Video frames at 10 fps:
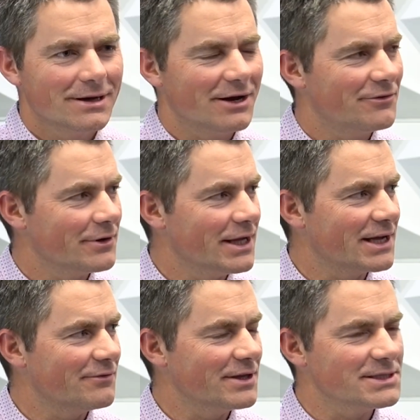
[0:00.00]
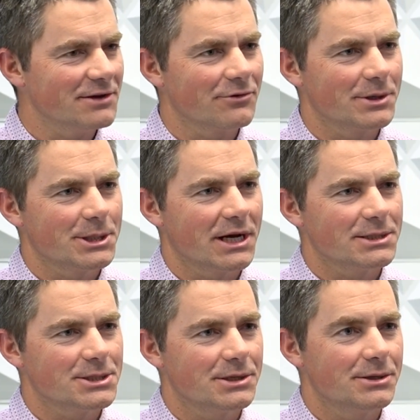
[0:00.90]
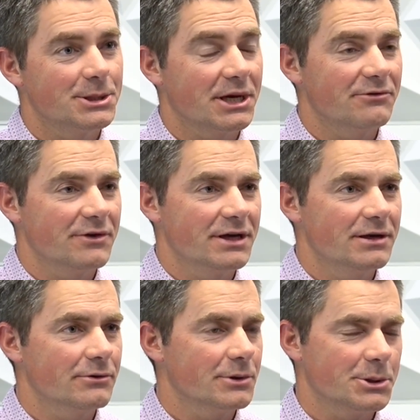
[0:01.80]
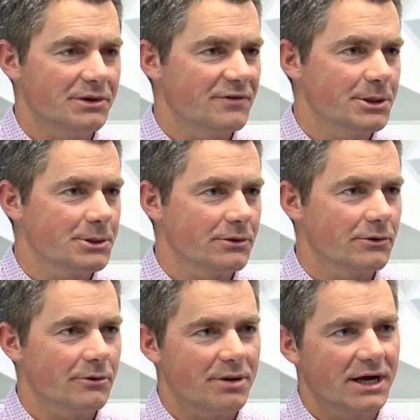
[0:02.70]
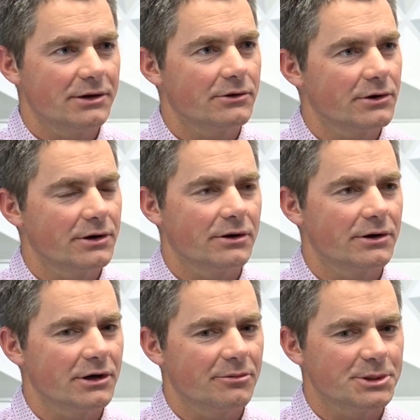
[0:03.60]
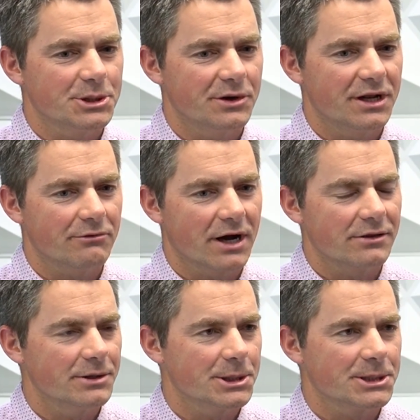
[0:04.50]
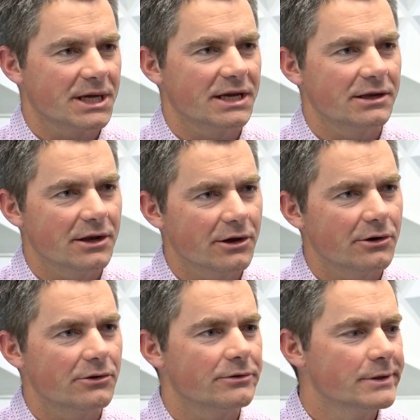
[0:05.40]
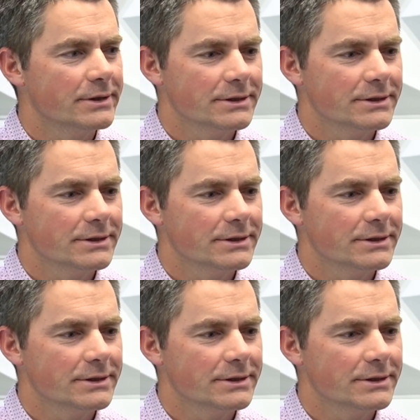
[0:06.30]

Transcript: I feel like if there's ever a chance to JV or joint venture or partner on an opportunity, rather than just saying no,